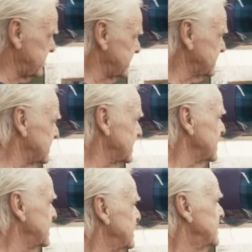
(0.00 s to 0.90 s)
this thing,
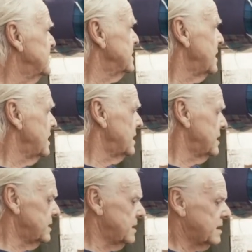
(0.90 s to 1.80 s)

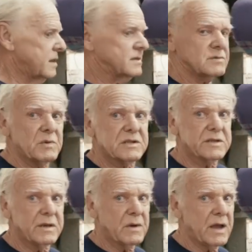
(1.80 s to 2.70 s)

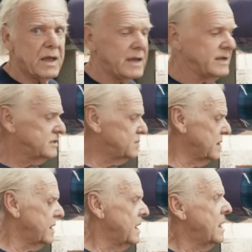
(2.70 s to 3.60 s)
especially at my age,
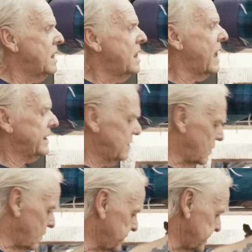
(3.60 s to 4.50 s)
but I know
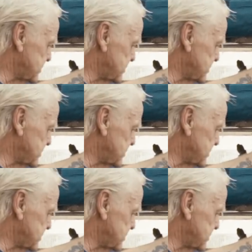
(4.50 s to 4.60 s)
all the